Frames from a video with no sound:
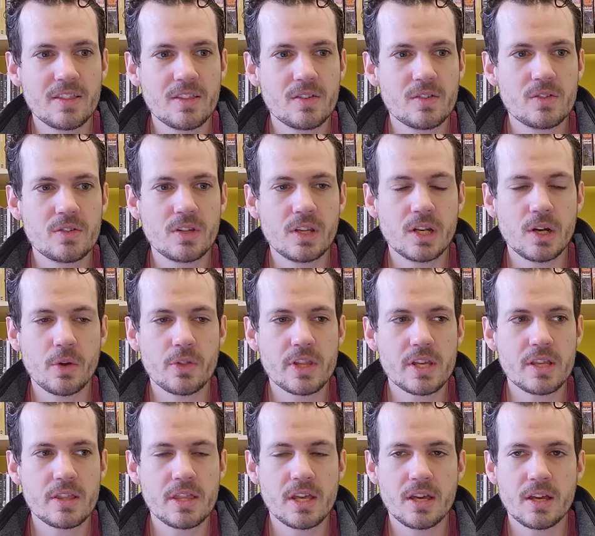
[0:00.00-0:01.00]

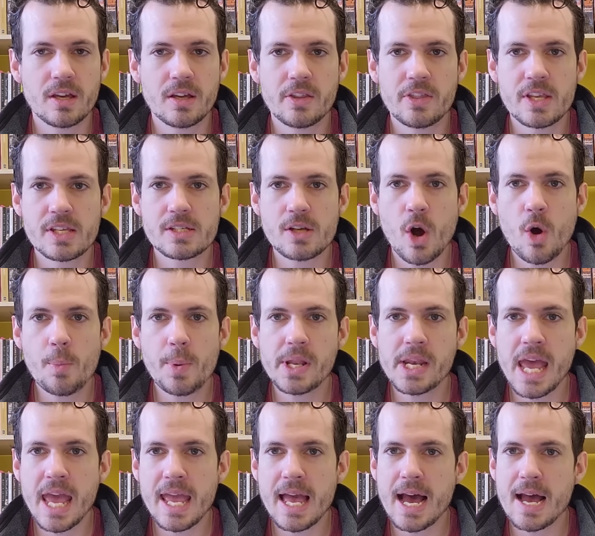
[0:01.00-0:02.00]
this open
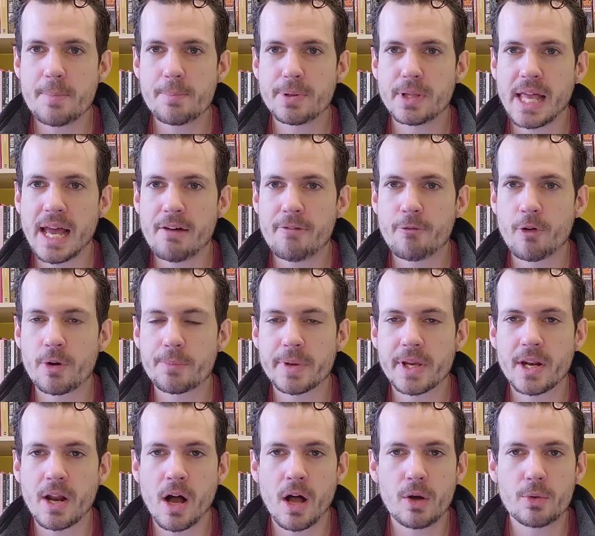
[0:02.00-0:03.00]
AI platform
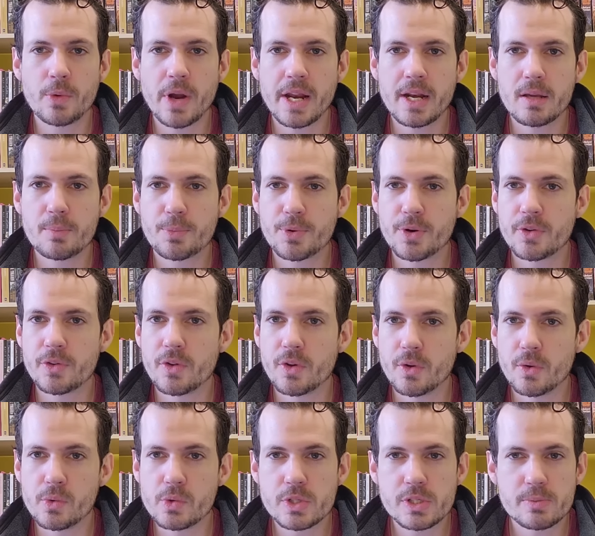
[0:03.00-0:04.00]
can already
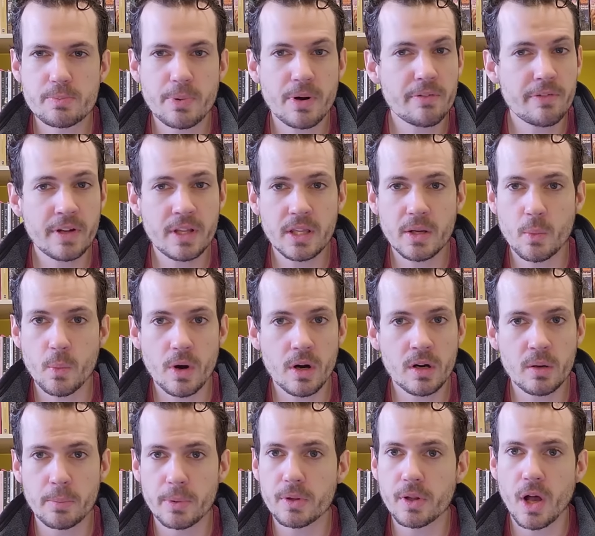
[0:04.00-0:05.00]
produce perfectly
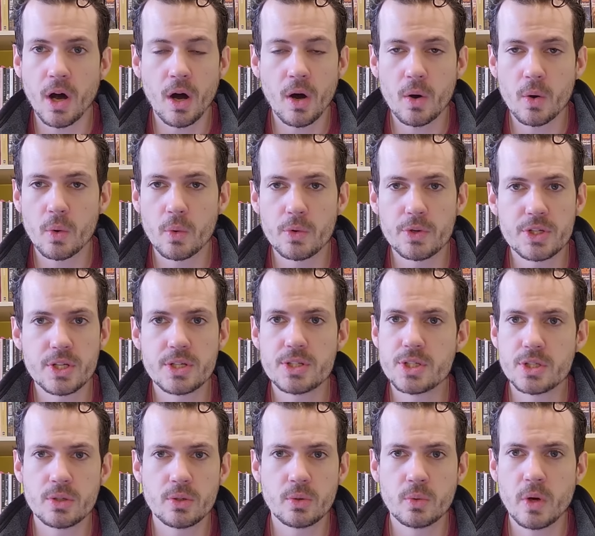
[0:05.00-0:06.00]
workable code to
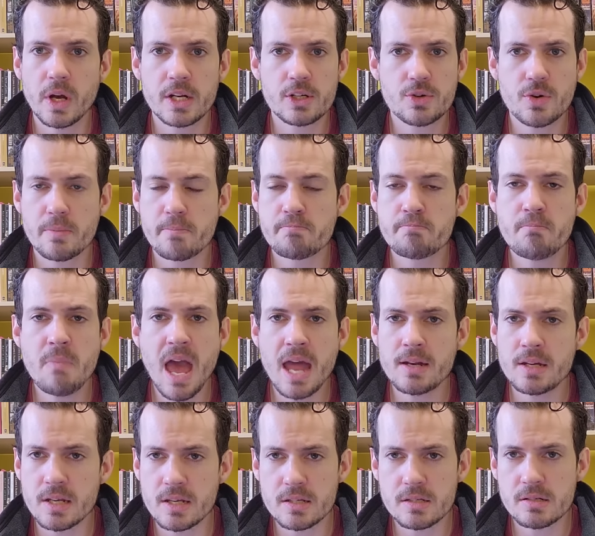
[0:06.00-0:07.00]
do a
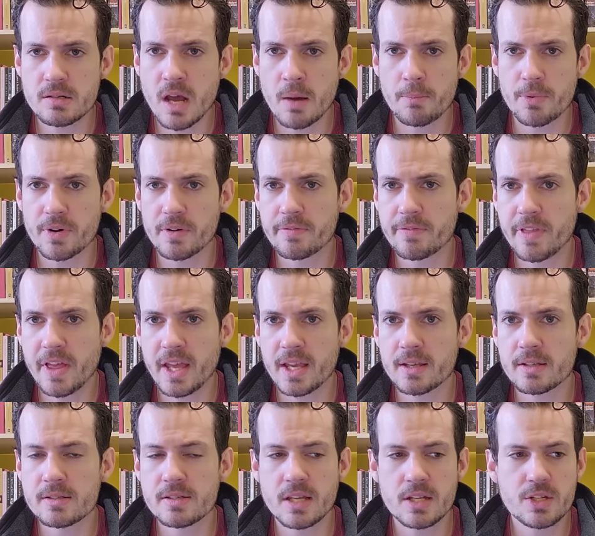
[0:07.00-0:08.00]
tremendous number of
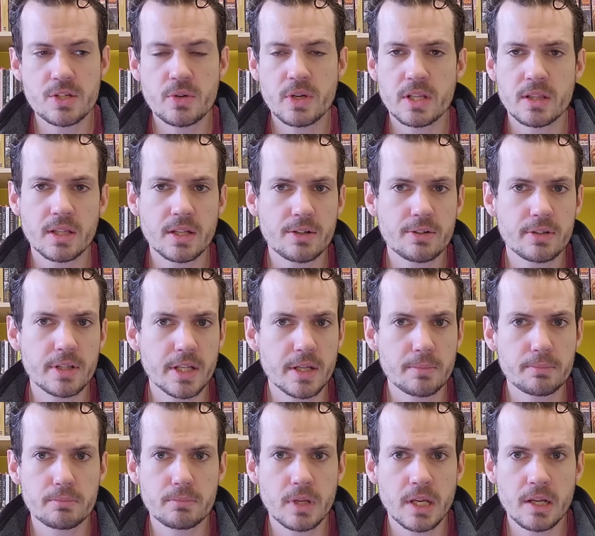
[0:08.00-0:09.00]
things that you can
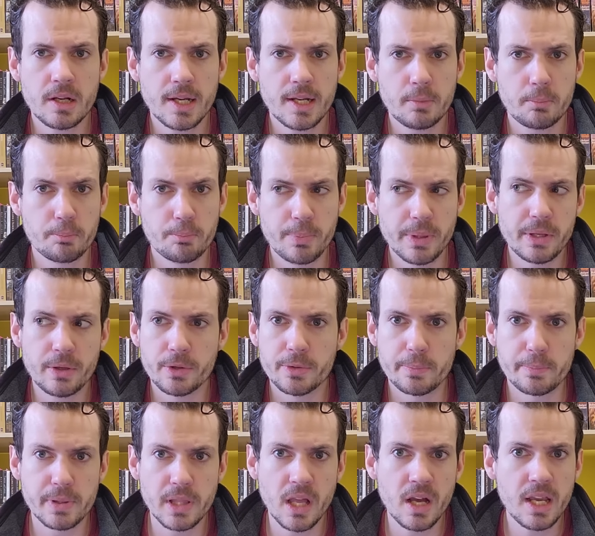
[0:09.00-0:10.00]
literally, it'll build
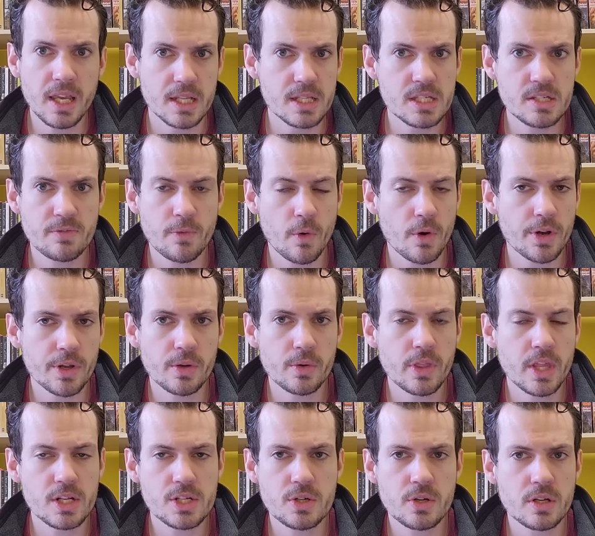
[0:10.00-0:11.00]
plugins for you
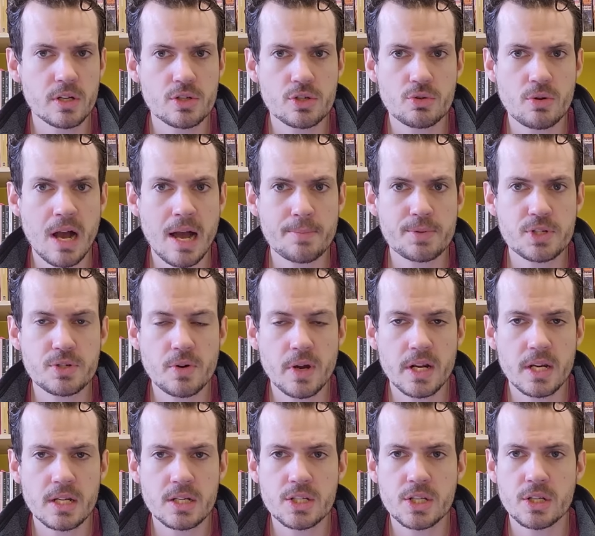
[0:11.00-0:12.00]
that you can drop straight
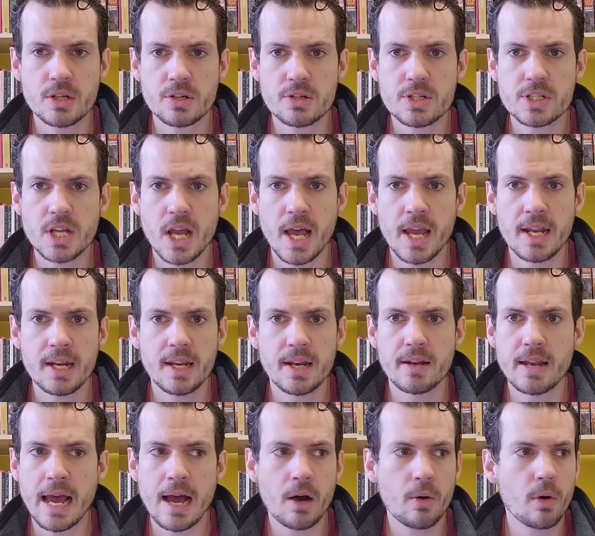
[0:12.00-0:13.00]
into your site. And
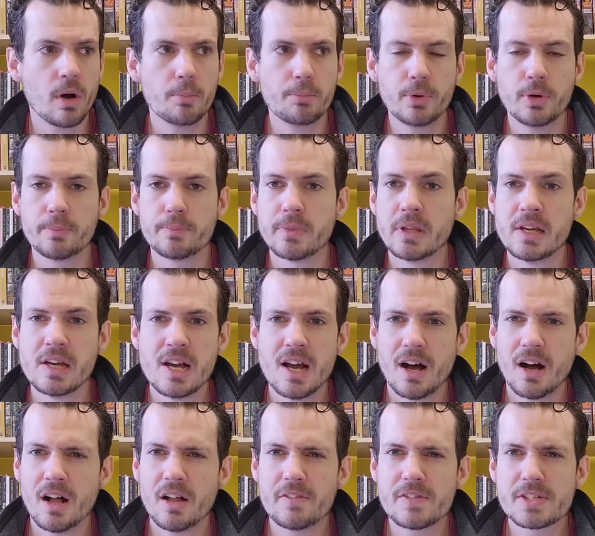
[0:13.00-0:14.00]
now, boop,
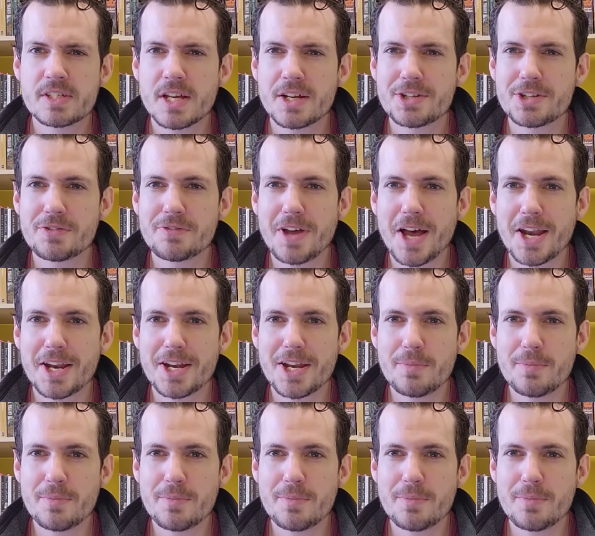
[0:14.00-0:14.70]
all of a sudden you've got an